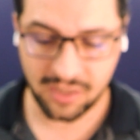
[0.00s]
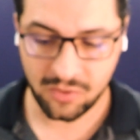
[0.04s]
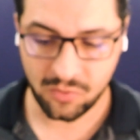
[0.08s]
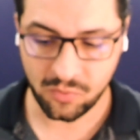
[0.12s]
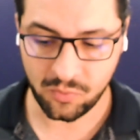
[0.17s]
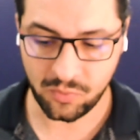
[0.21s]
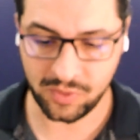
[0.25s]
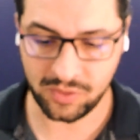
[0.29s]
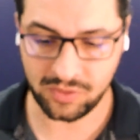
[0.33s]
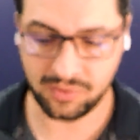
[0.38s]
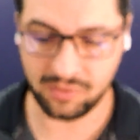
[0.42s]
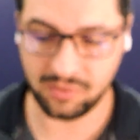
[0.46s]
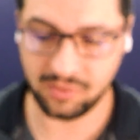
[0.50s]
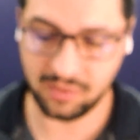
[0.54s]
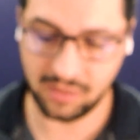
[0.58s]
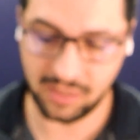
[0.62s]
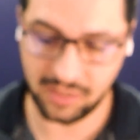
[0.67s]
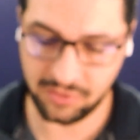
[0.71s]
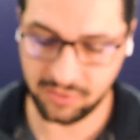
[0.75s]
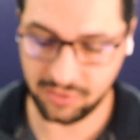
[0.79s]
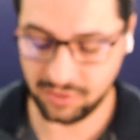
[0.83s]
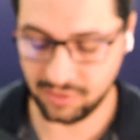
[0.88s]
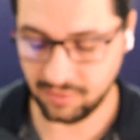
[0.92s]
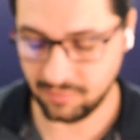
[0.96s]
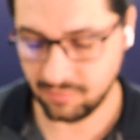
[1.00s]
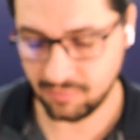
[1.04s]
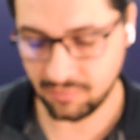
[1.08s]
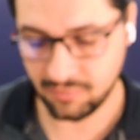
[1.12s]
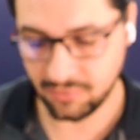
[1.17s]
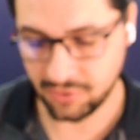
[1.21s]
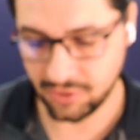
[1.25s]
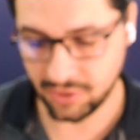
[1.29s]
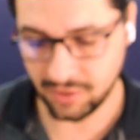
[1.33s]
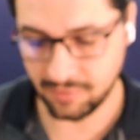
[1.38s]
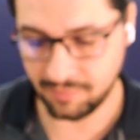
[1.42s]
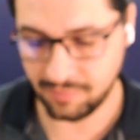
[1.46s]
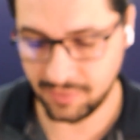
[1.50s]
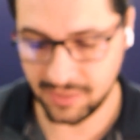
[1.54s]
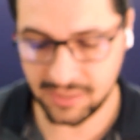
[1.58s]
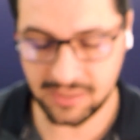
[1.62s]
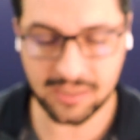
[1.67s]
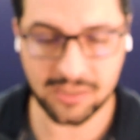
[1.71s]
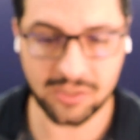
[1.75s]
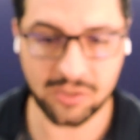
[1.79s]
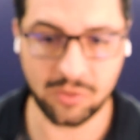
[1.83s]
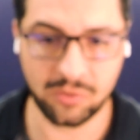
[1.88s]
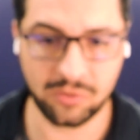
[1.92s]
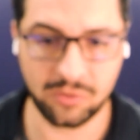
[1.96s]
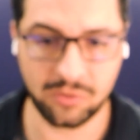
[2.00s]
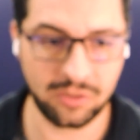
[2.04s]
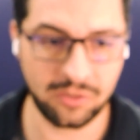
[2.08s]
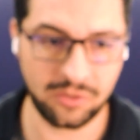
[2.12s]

with either the business owner,